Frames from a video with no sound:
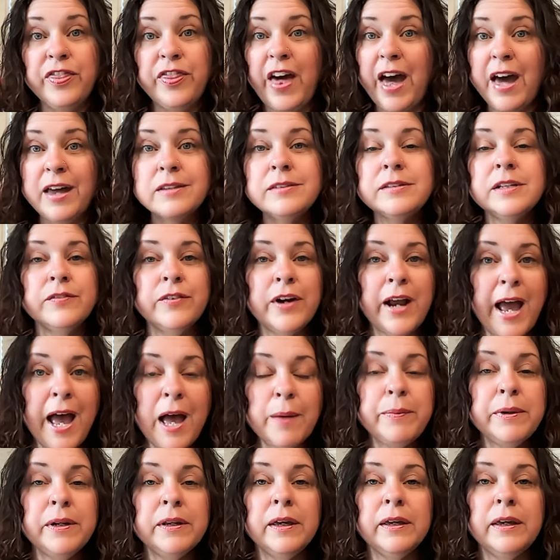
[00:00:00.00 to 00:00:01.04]
That is never
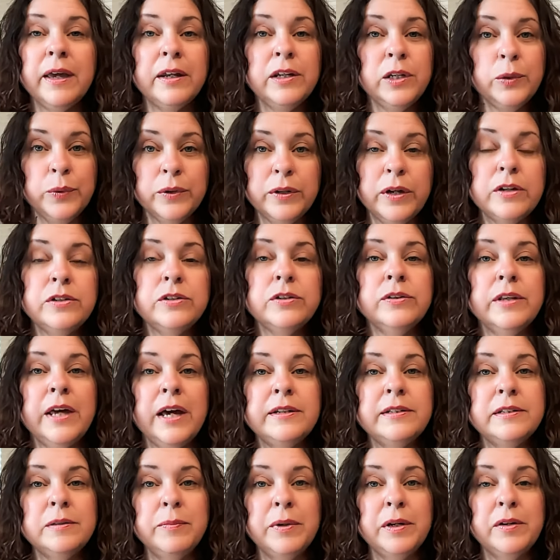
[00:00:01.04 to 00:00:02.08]
happening again. You will not do
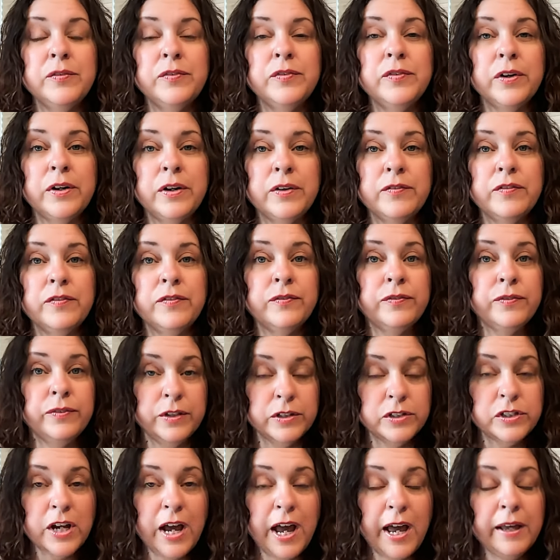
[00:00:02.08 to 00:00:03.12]
that to me in front of
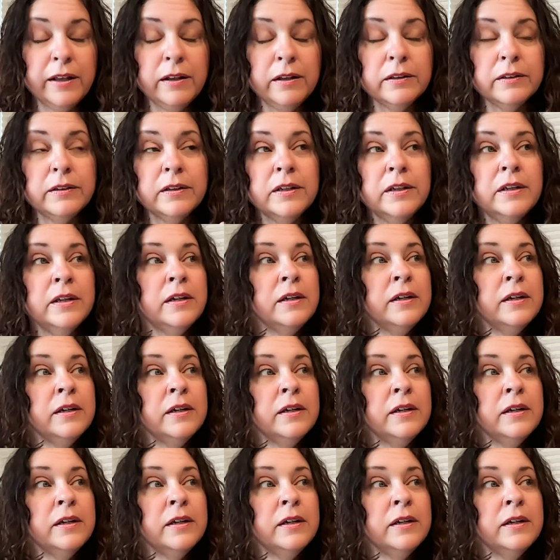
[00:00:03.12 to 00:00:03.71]
the child.